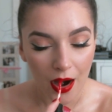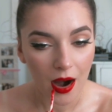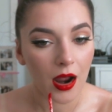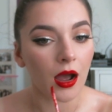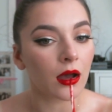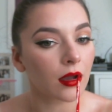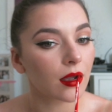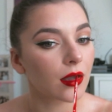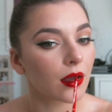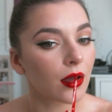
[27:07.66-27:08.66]
Oh
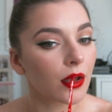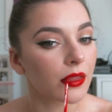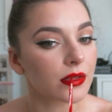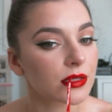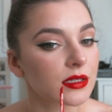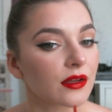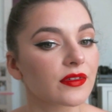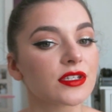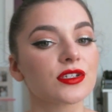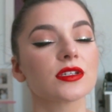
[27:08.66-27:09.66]
god, this stuff
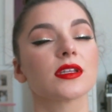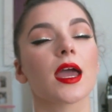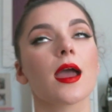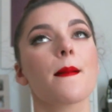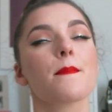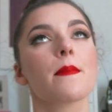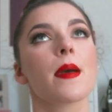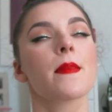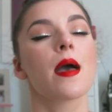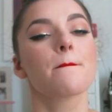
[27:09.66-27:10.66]
is just like
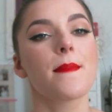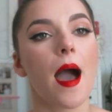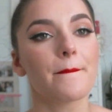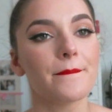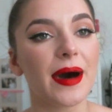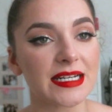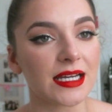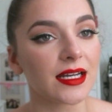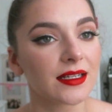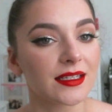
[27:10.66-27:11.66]
butter.